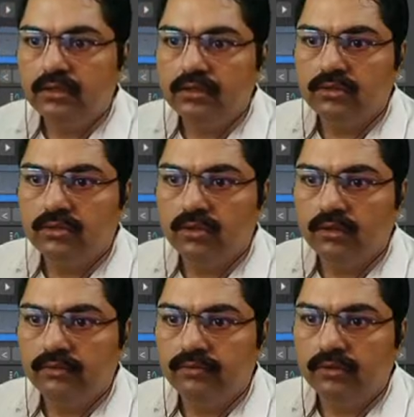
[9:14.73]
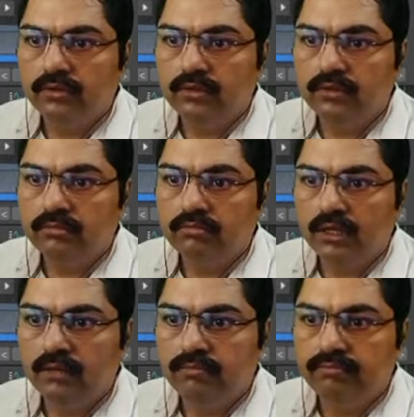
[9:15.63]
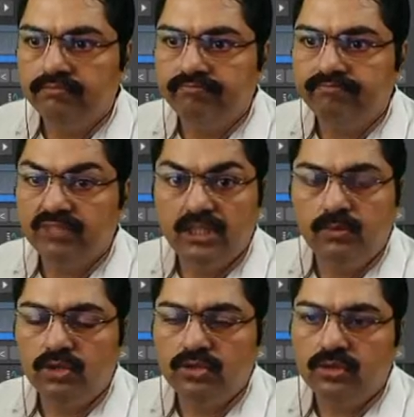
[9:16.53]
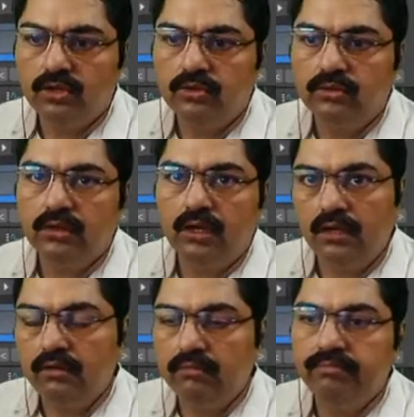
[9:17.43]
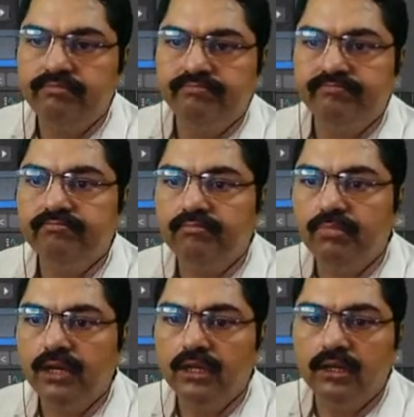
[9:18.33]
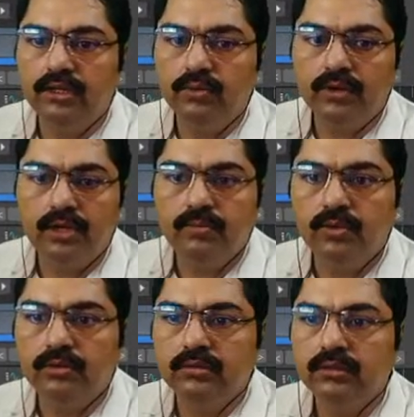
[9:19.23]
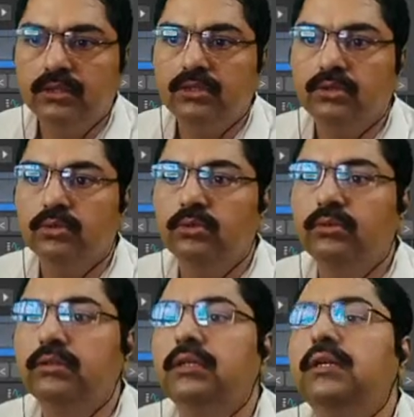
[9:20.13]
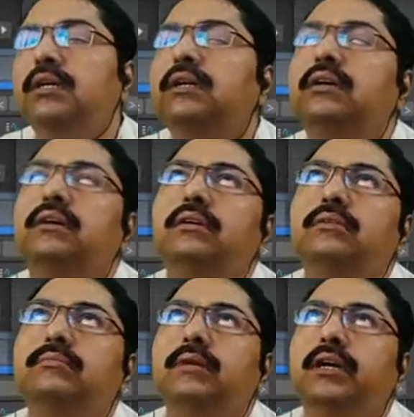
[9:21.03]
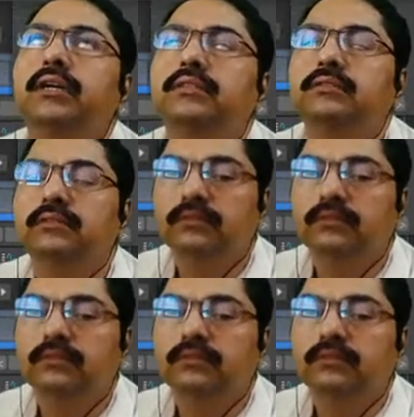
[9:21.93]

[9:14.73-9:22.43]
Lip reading: sorry for this, my keyboard is not good. I'll bring a new keyboard soon. Oh man,